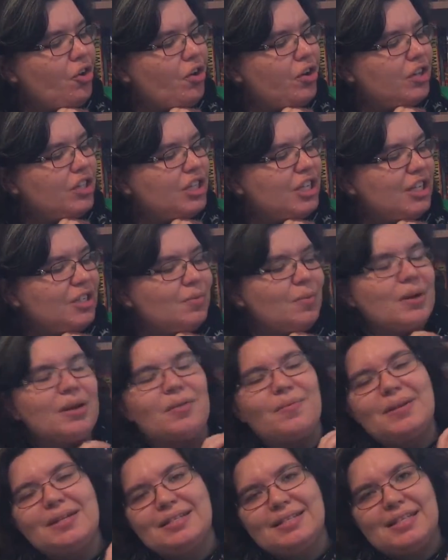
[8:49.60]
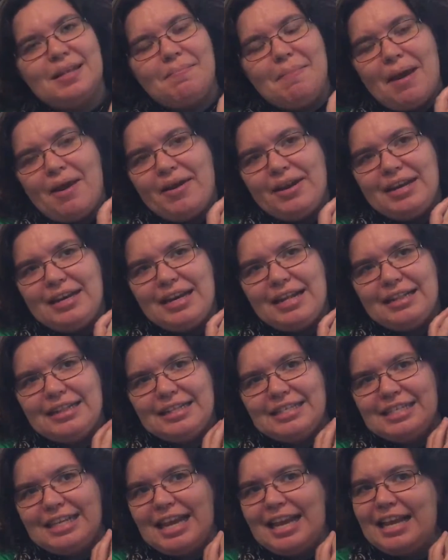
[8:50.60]
she's one of the ones that married an
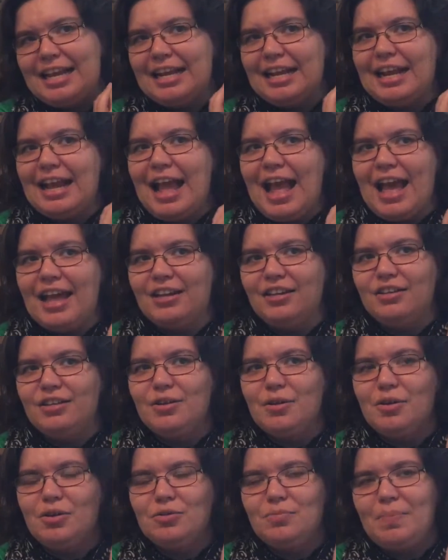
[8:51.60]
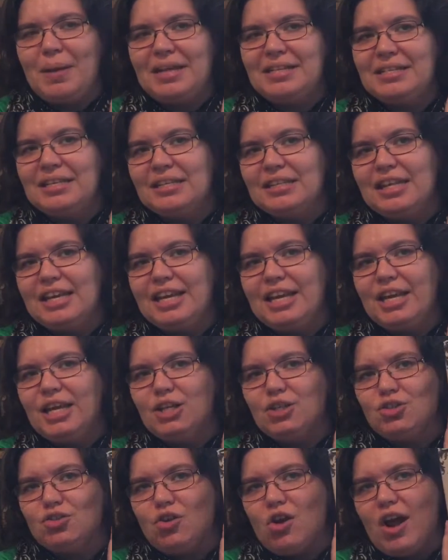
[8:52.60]
English king and basically
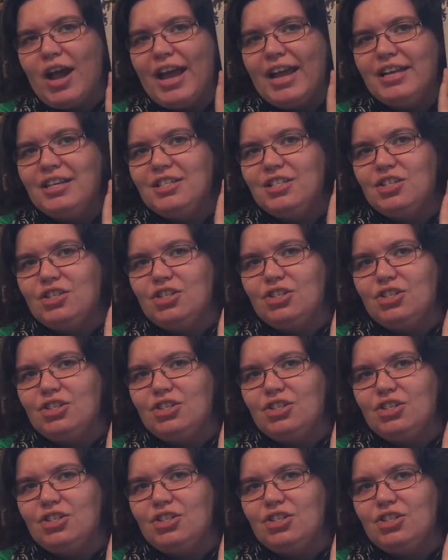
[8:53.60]
tried